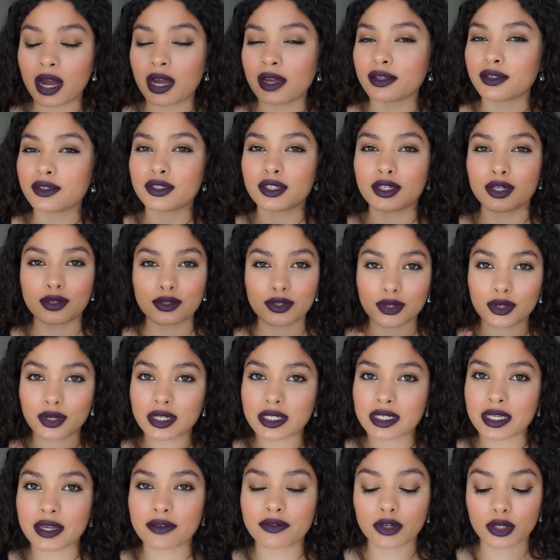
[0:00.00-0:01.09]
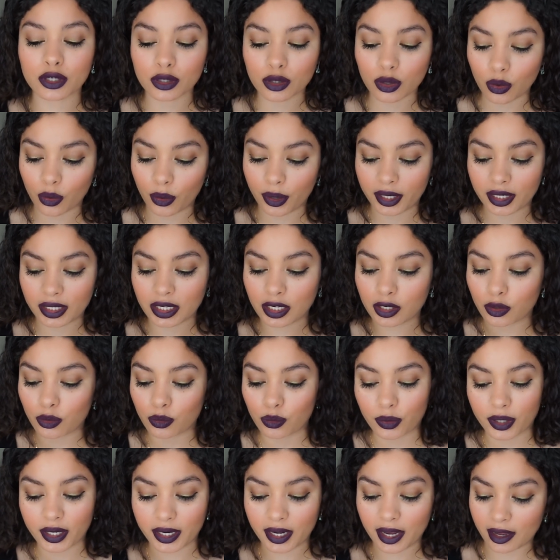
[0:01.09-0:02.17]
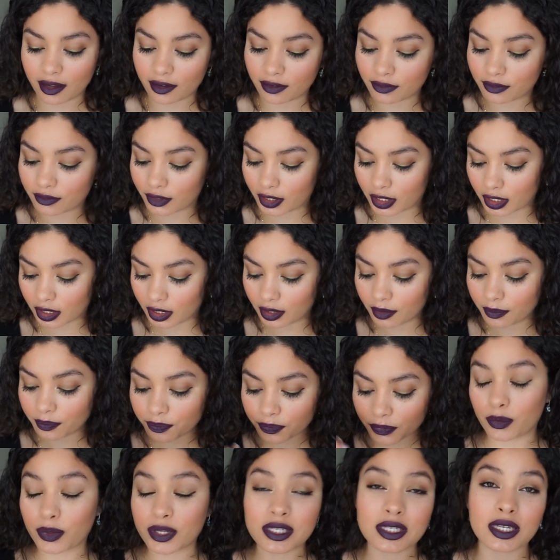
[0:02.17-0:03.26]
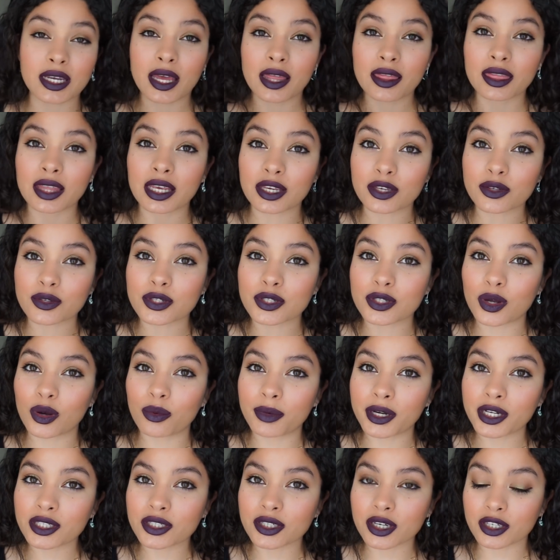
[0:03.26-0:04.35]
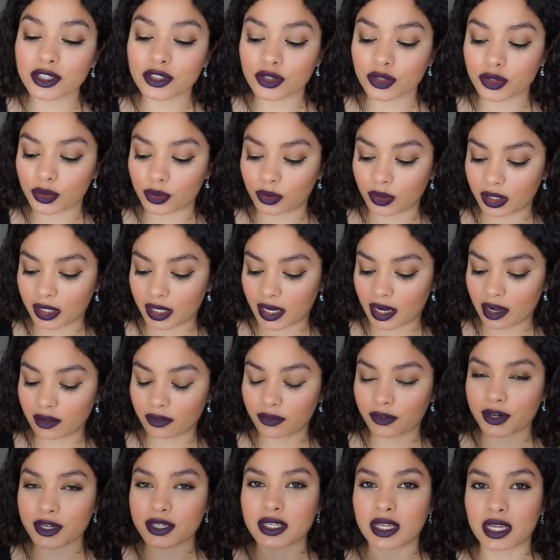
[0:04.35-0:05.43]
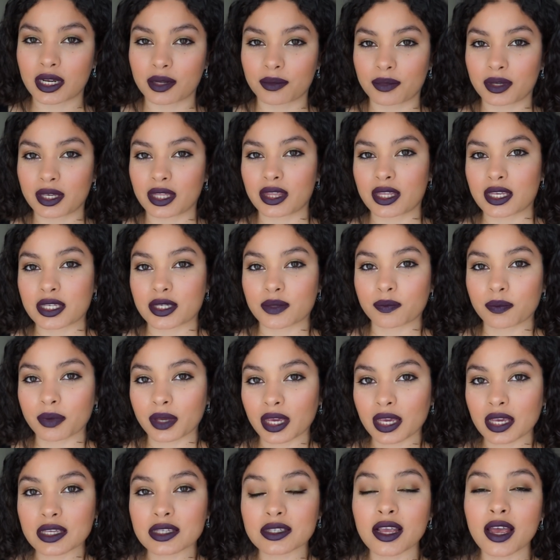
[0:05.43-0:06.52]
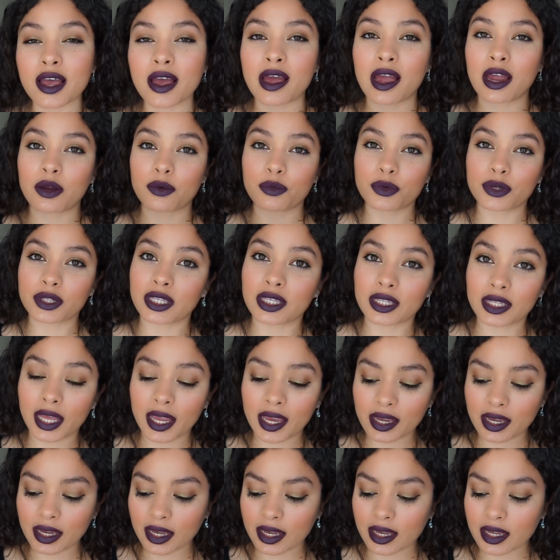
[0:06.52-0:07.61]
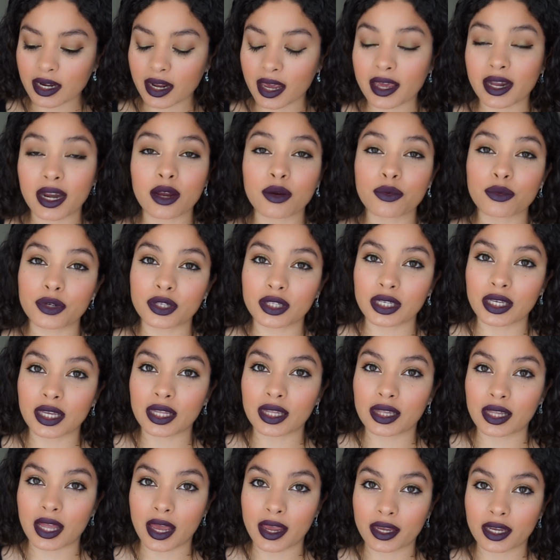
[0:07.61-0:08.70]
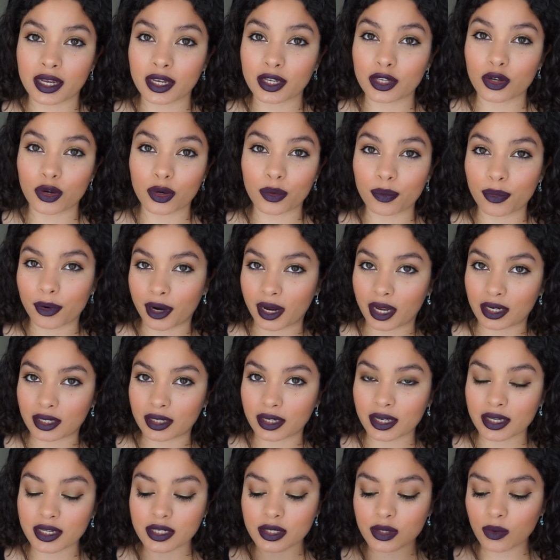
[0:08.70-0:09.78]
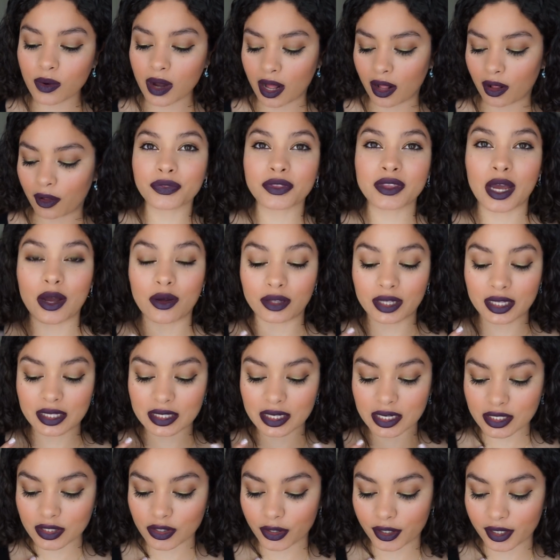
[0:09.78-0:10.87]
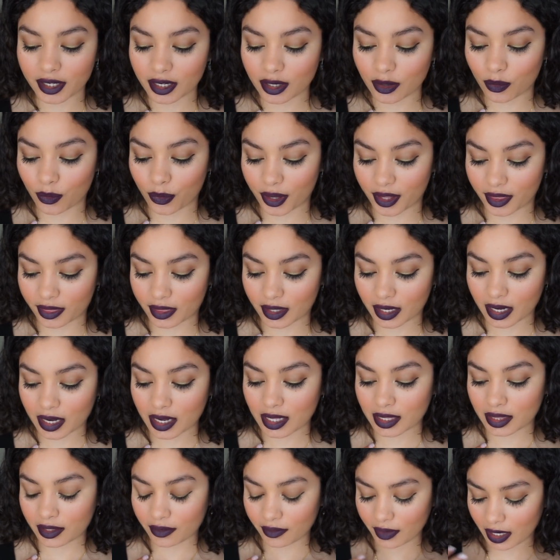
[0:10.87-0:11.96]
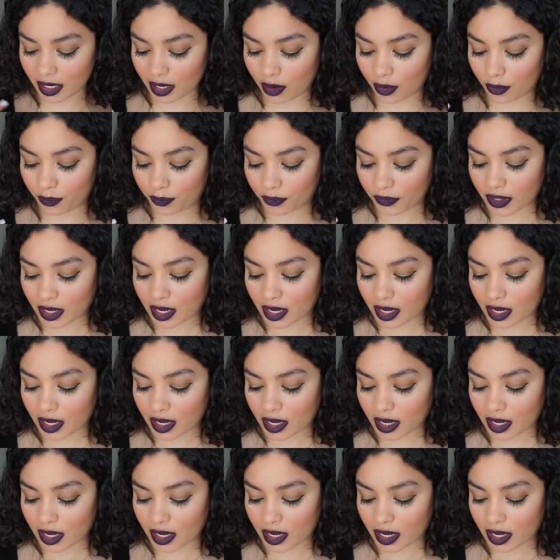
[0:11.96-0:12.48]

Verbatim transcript: uh, you know, so you can save your coin or whatever. And once again, thank you so much, Jeulia, for sending me this piece. I really like it, and I really like your brand as well. Now, let's get started with the video.